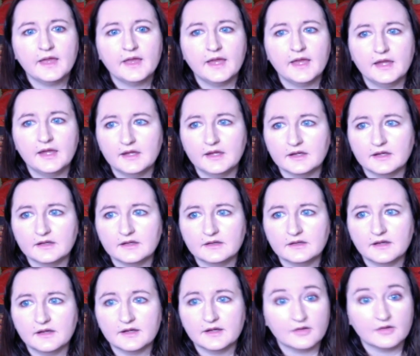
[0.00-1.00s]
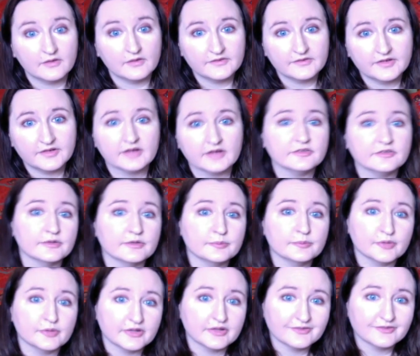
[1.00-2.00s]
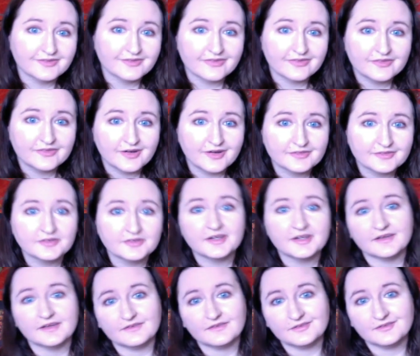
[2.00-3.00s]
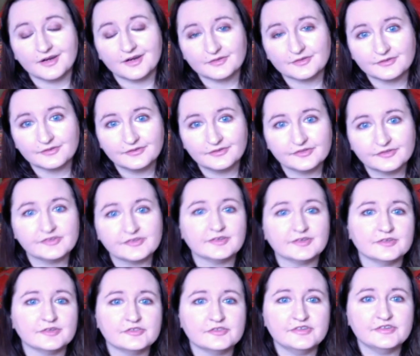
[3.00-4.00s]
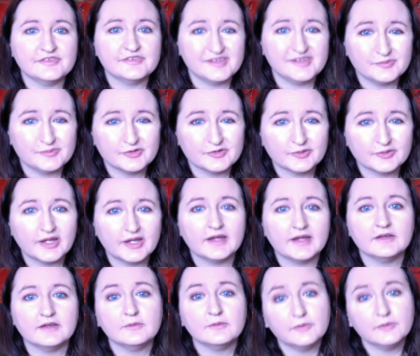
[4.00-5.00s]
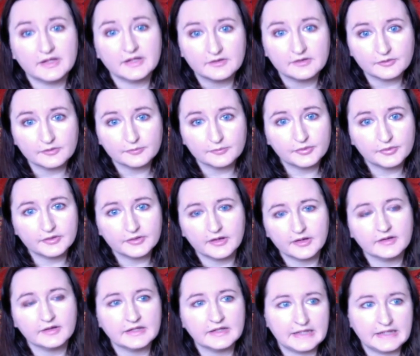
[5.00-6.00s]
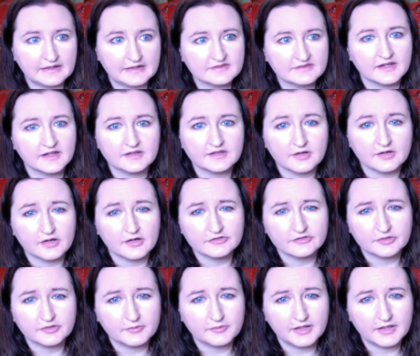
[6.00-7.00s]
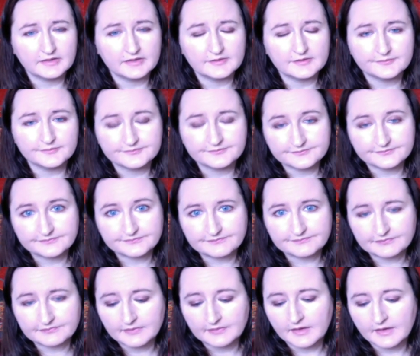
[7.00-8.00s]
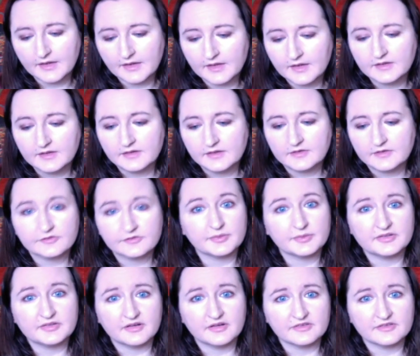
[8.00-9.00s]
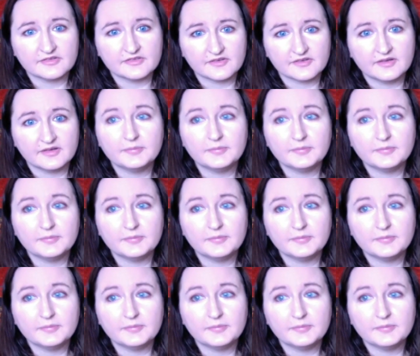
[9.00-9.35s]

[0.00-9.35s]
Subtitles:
And I call the doctor. Bring her into the doctor again. The doctor looks at her. She seems okay. We get her put on an anti-nausea med. So my daughter's on...